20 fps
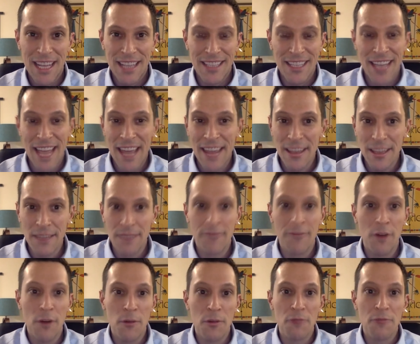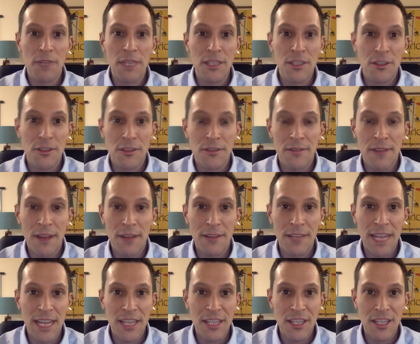Today, the Lymphoma Research
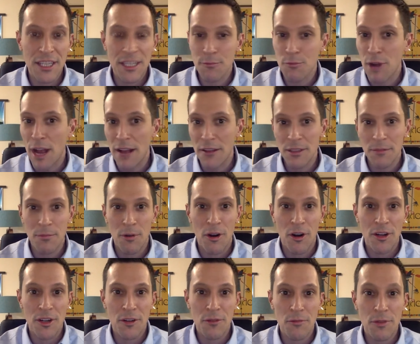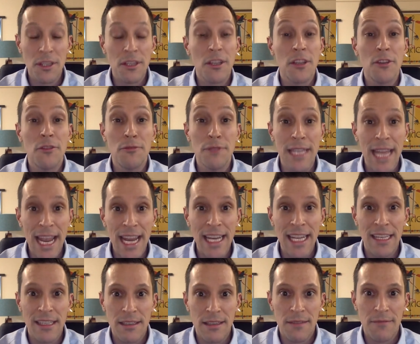Foundation is proud to partner with the
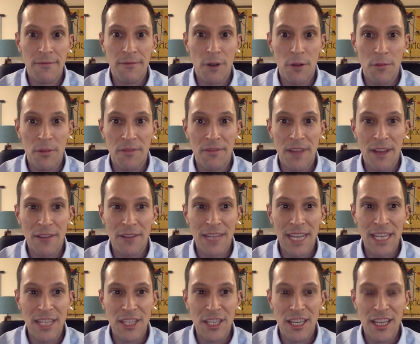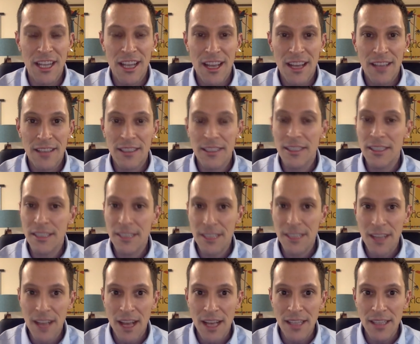Cutaneous Lymphoma Foundation to
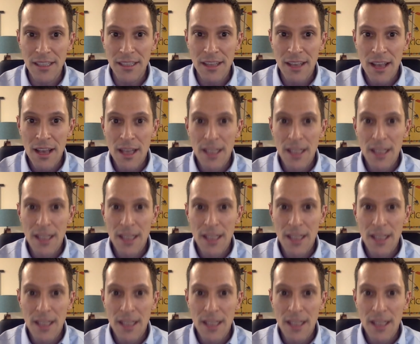discuss